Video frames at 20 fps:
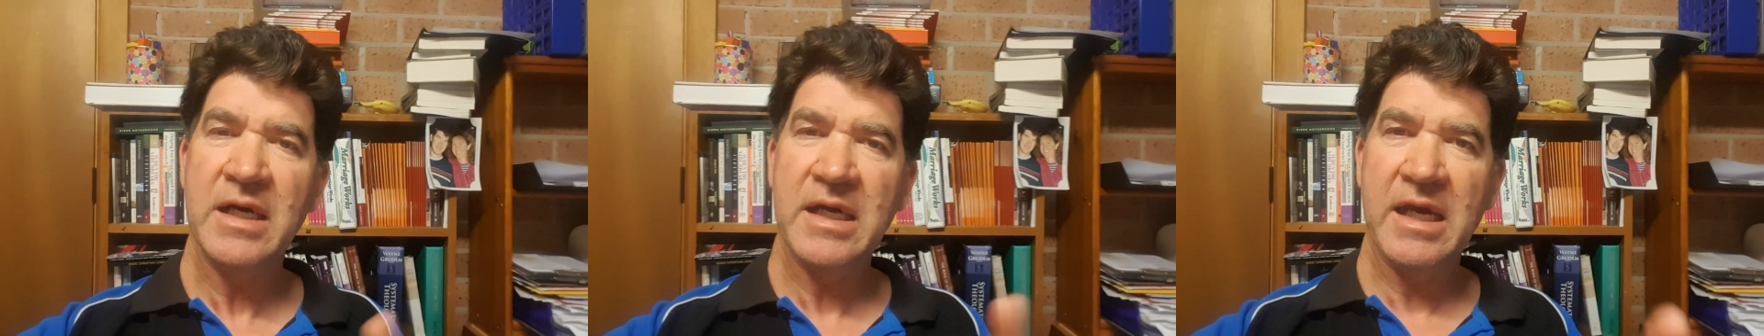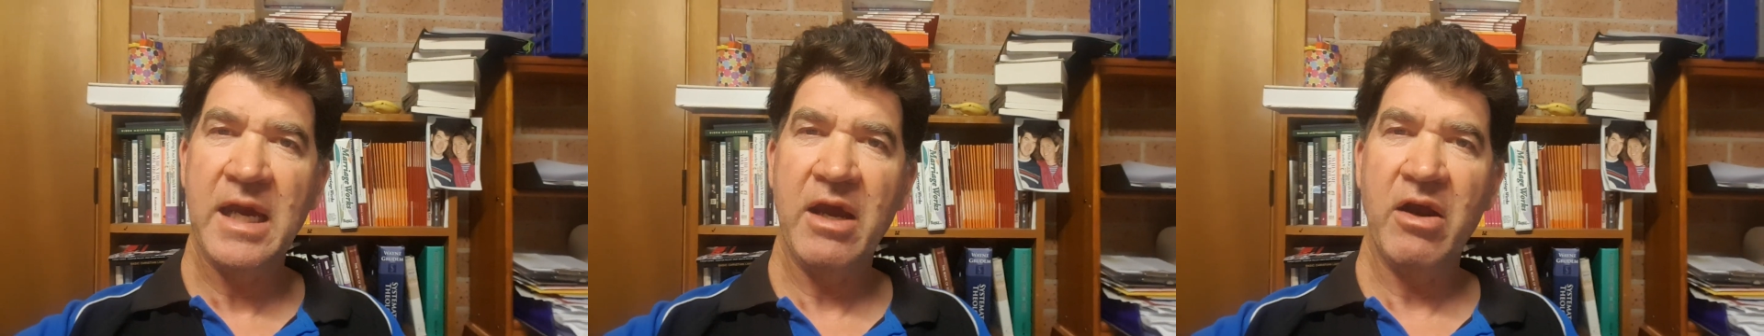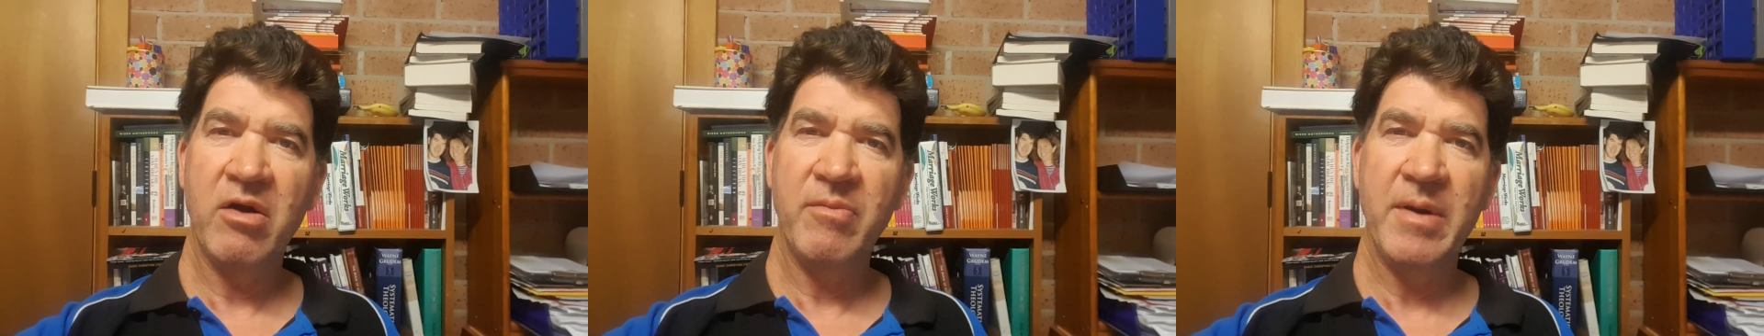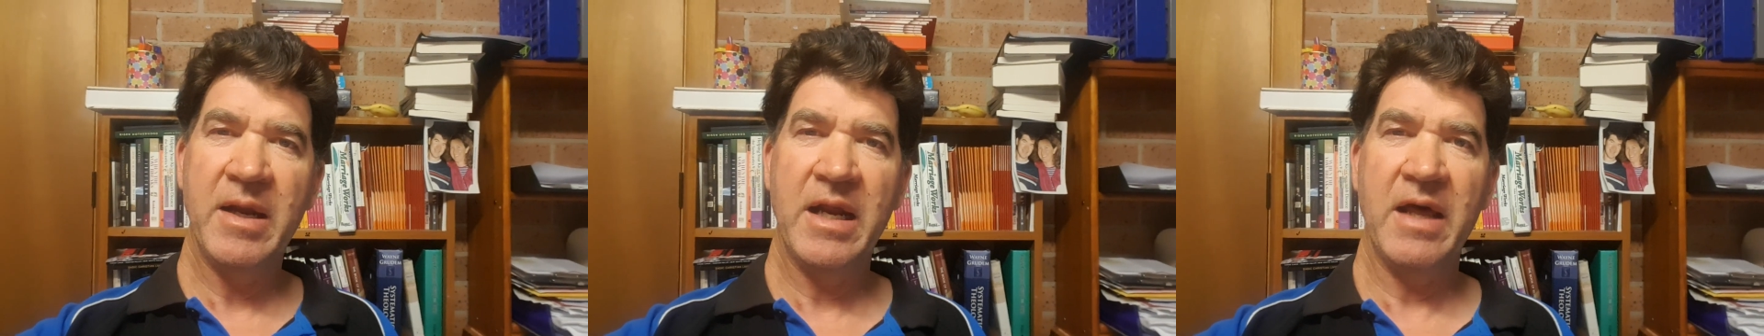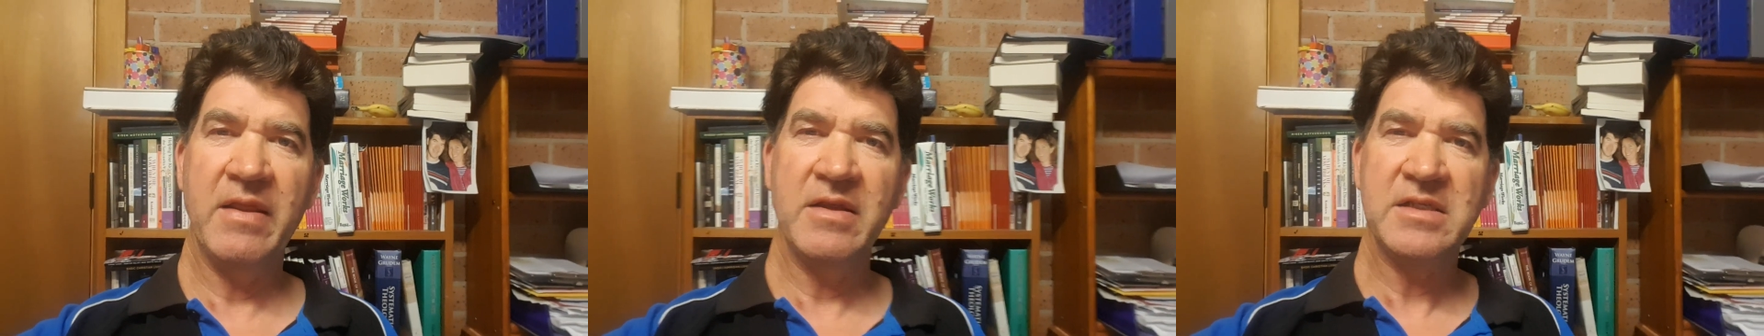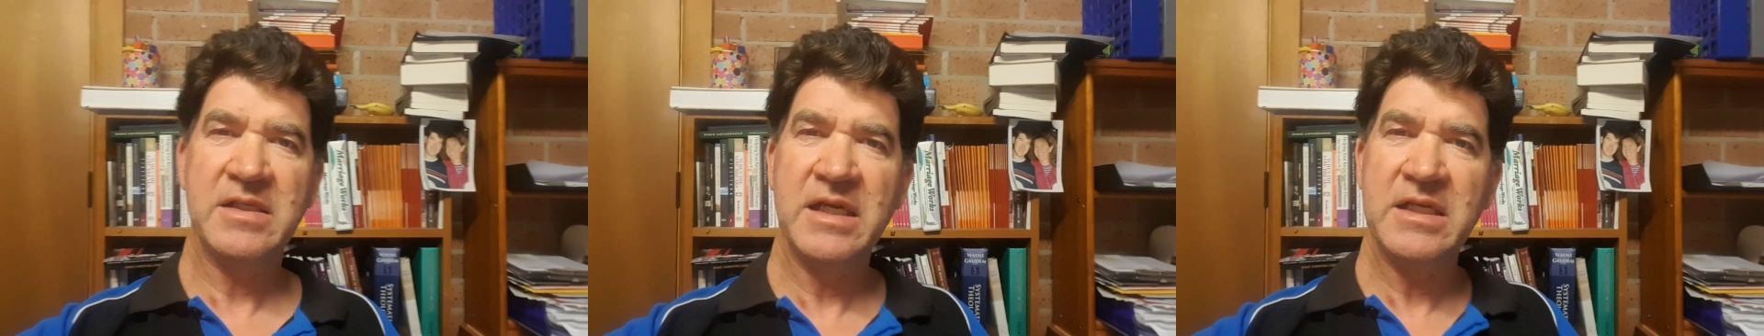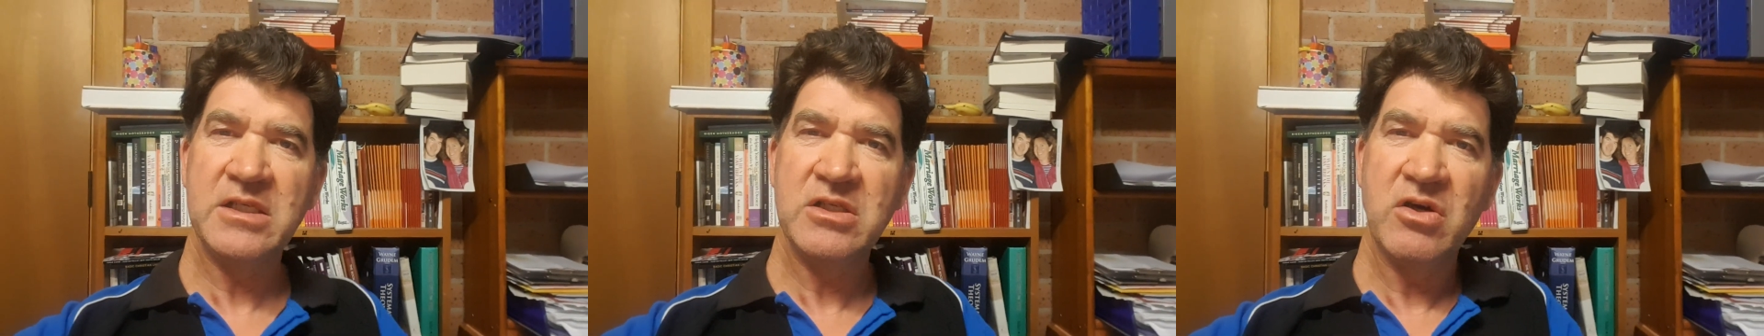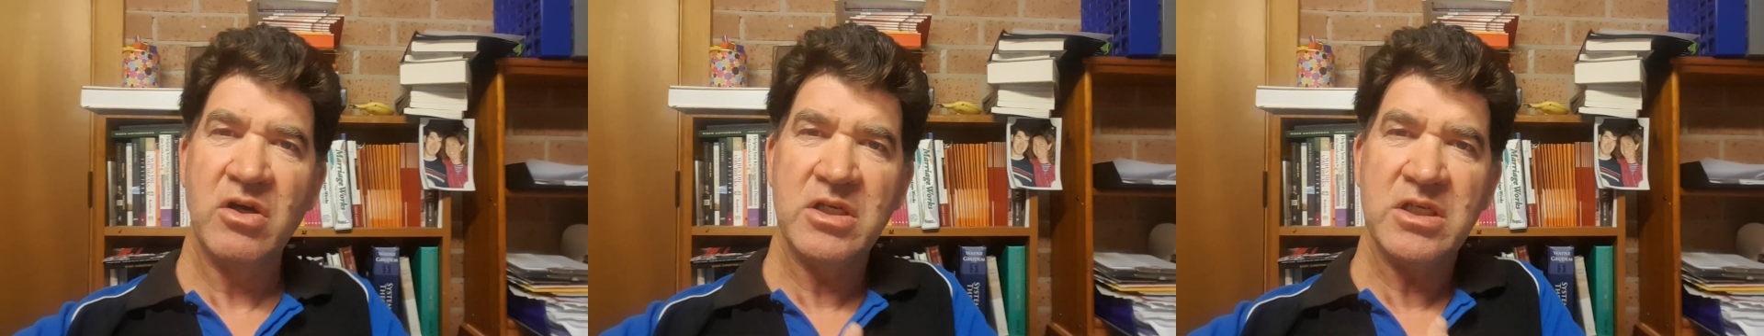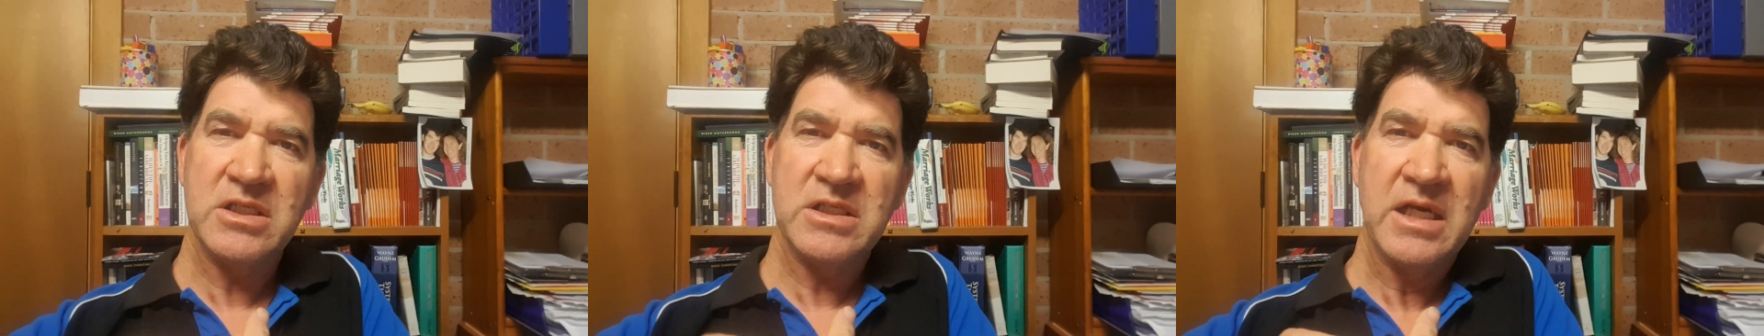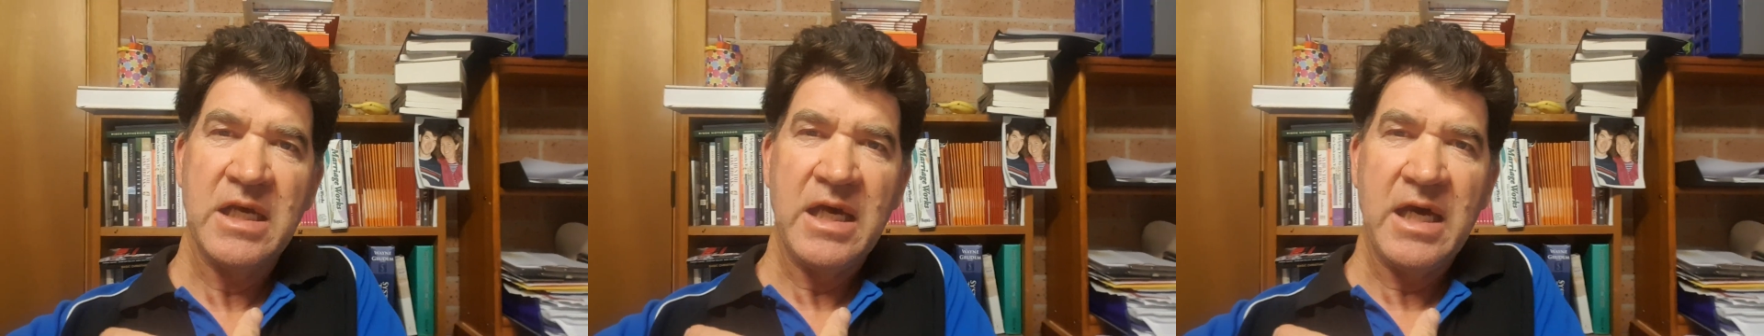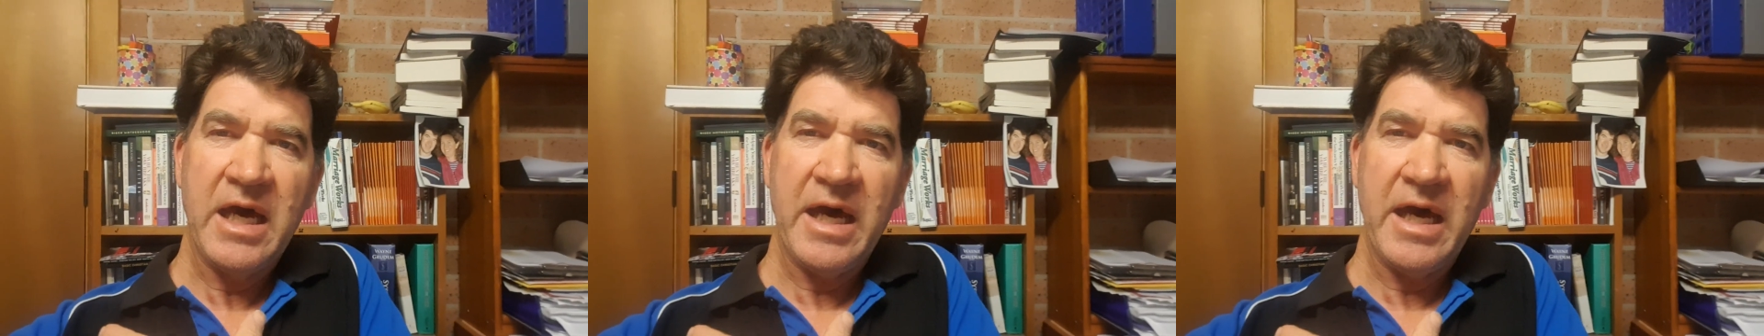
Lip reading: Care about others. Let's not just